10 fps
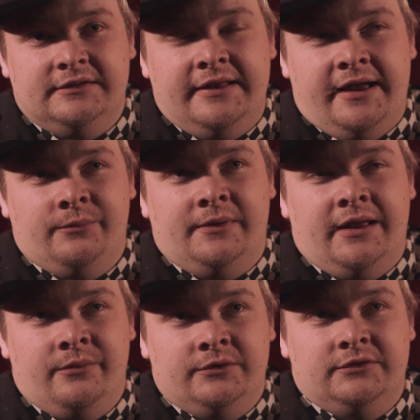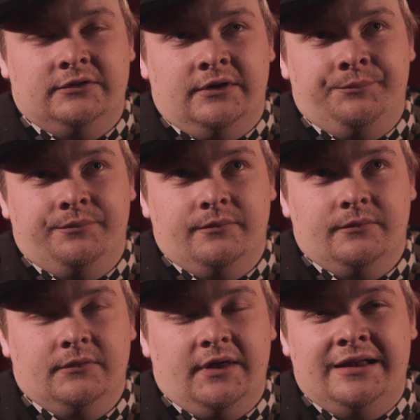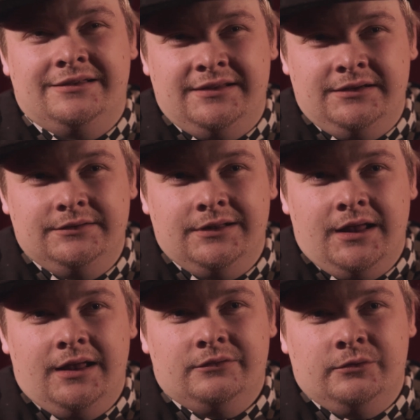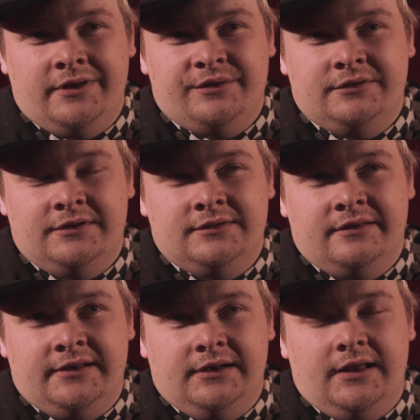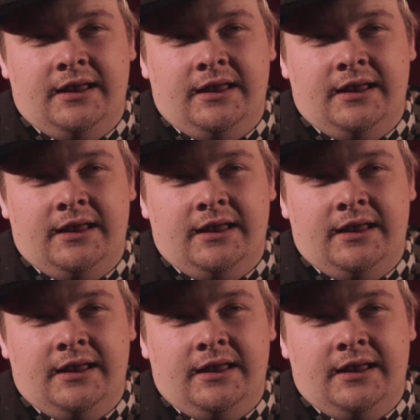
She died when I was 18, 2007.